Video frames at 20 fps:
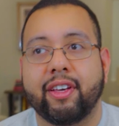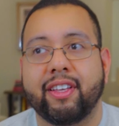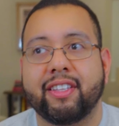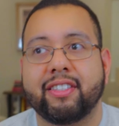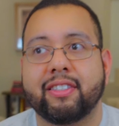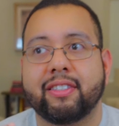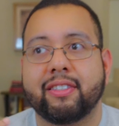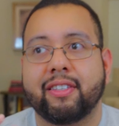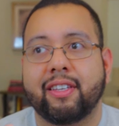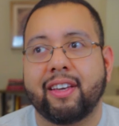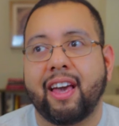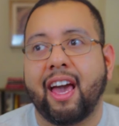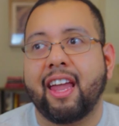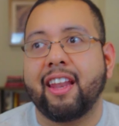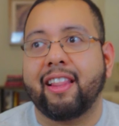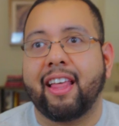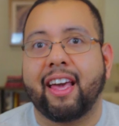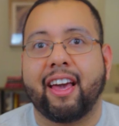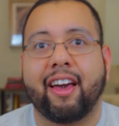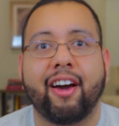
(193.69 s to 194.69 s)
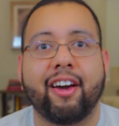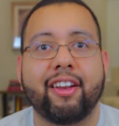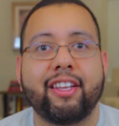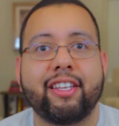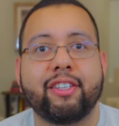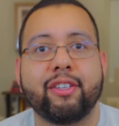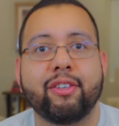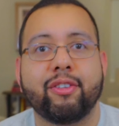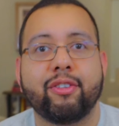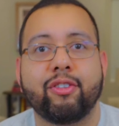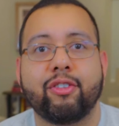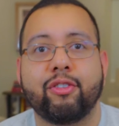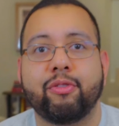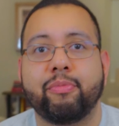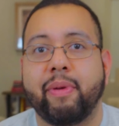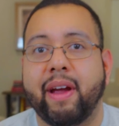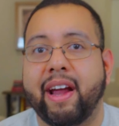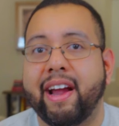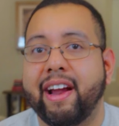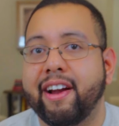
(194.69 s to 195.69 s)
it's kind of like honeydew,
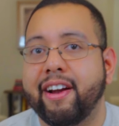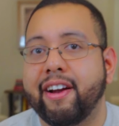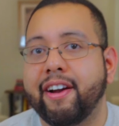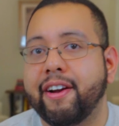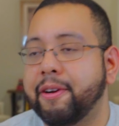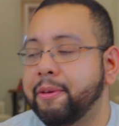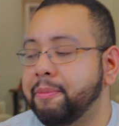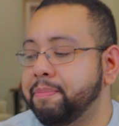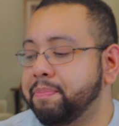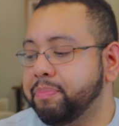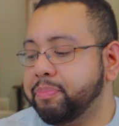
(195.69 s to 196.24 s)
pear,